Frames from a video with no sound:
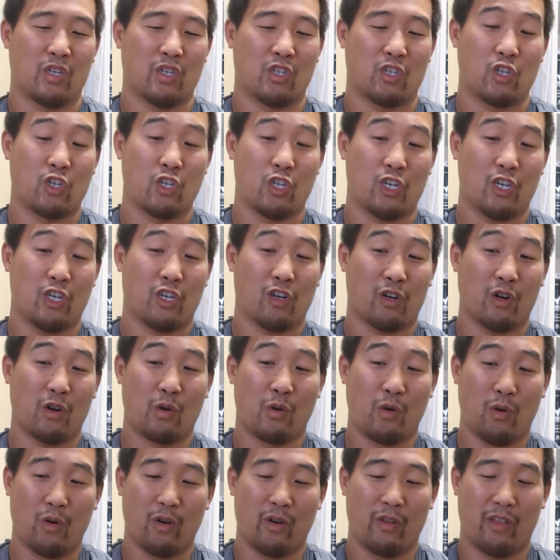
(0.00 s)
She got
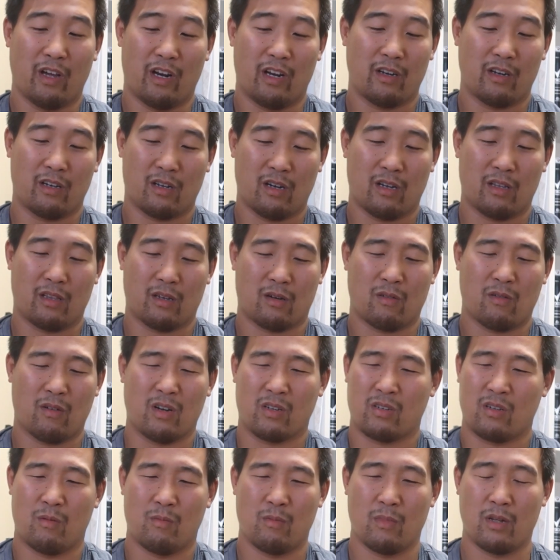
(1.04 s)
annoyed that I didn't cut the
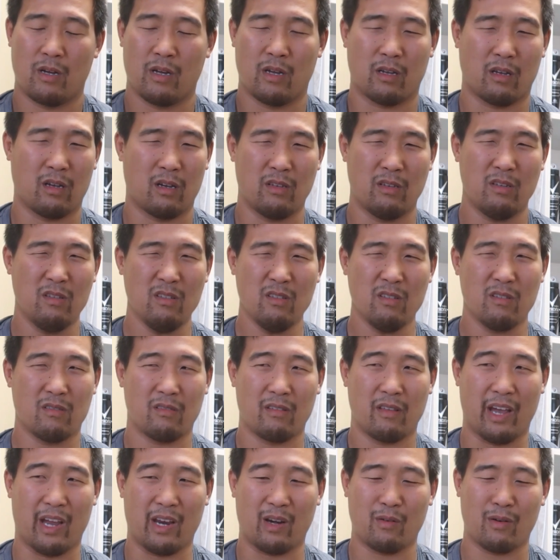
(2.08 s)
crust. I'm like, are you
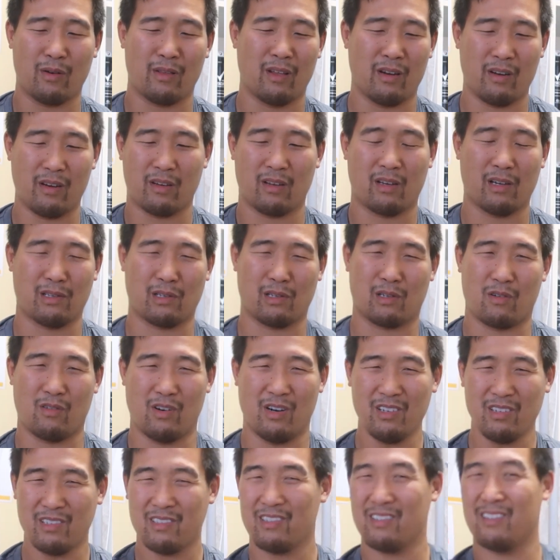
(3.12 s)
angry that I didn't cut the
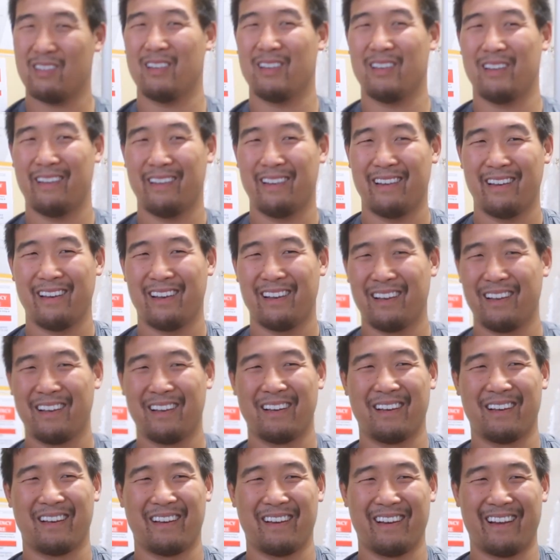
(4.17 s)
crust?
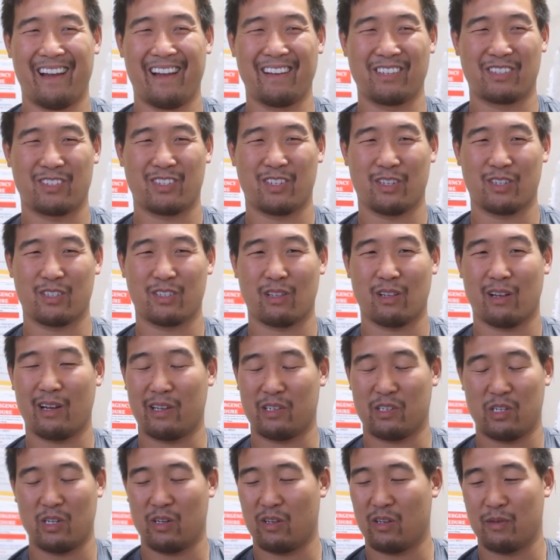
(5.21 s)
And she's
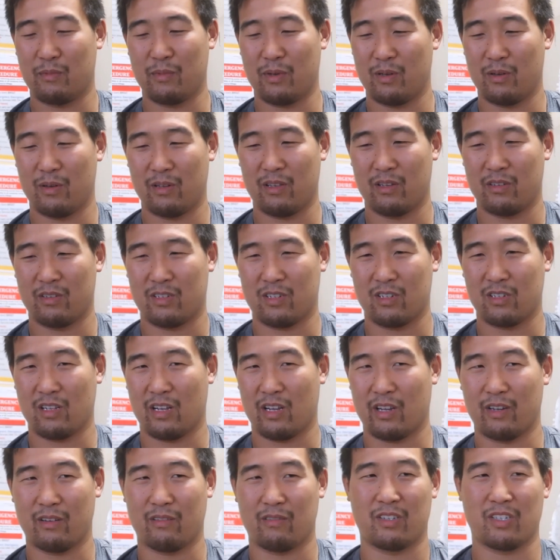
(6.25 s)
like, didn't give me it. And she's
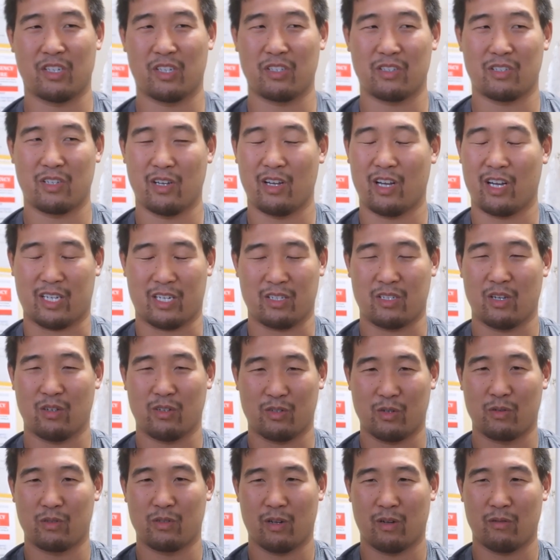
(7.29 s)
like, I can tell
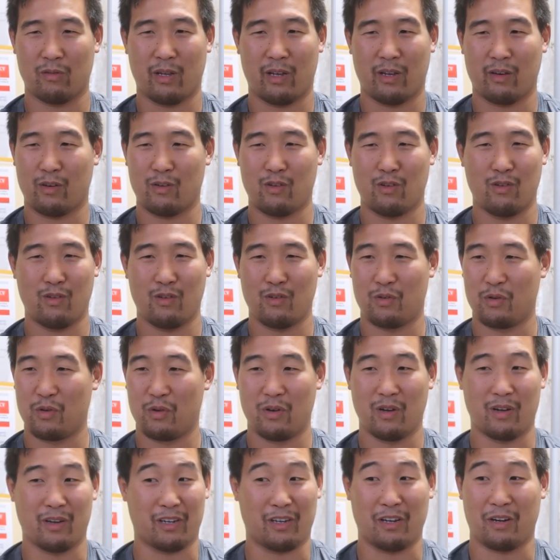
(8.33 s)
she was. I'm like, you do
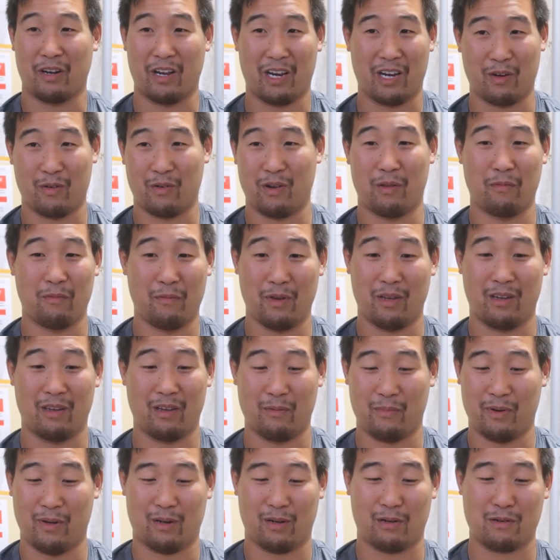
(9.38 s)
not get angry at me
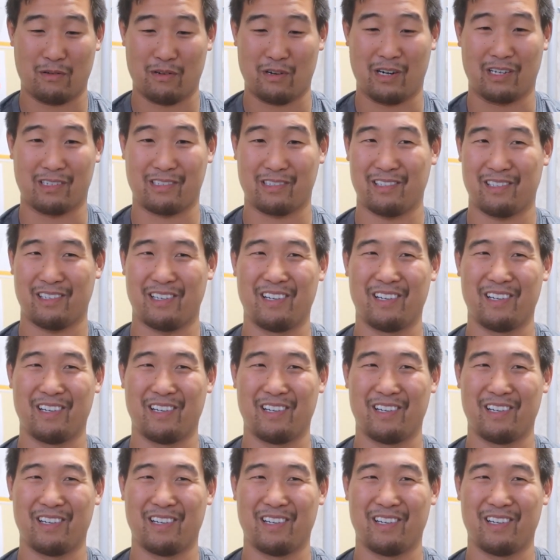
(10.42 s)
about the crust.